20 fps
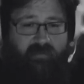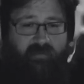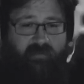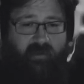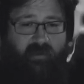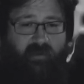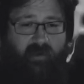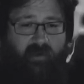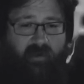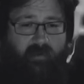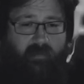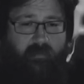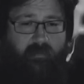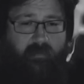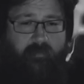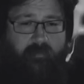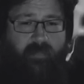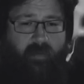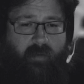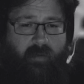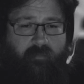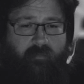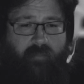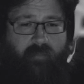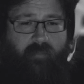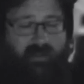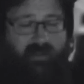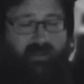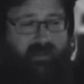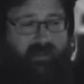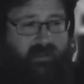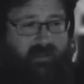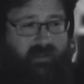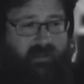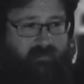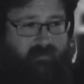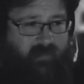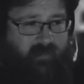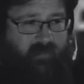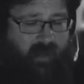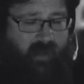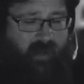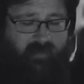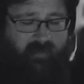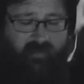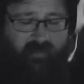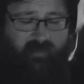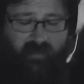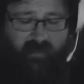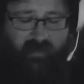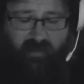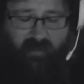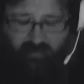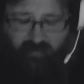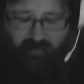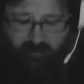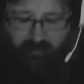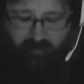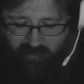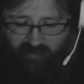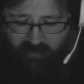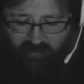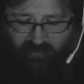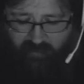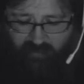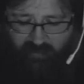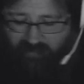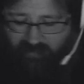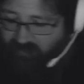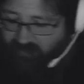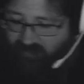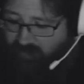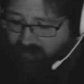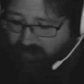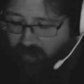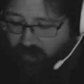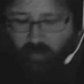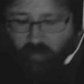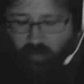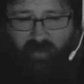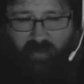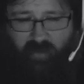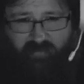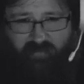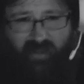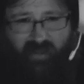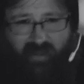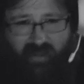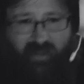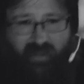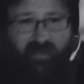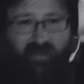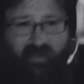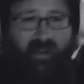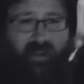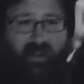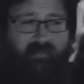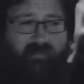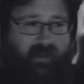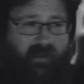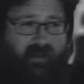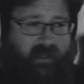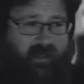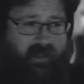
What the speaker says: I think it's partly because of the awareness of that, and then he uses his faith as the cover.